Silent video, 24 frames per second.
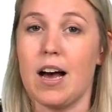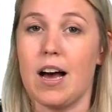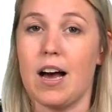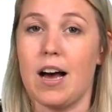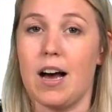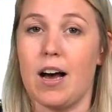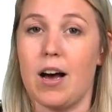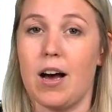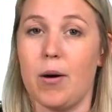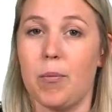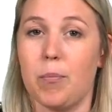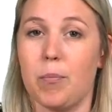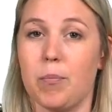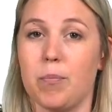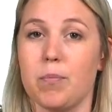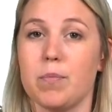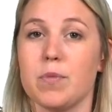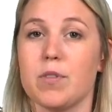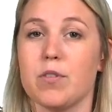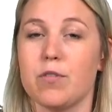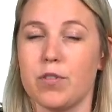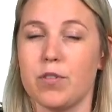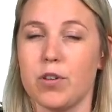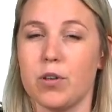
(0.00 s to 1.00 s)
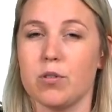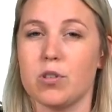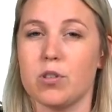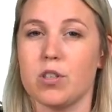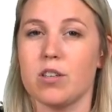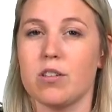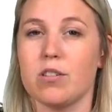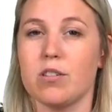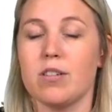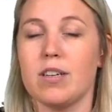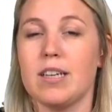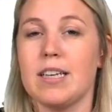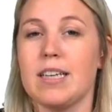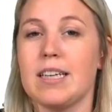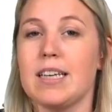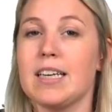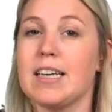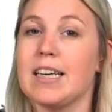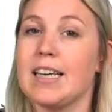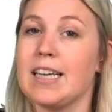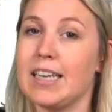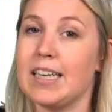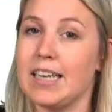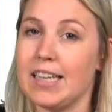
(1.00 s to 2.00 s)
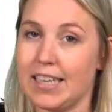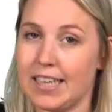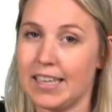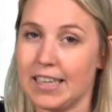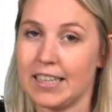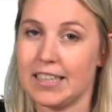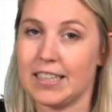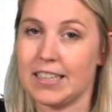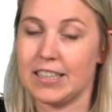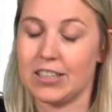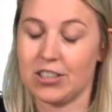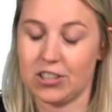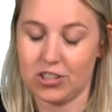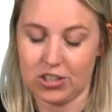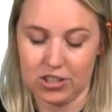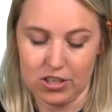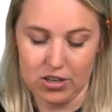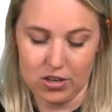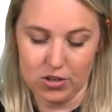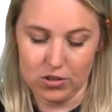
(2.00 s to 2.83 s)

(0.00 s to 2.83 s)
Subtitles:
the future in English.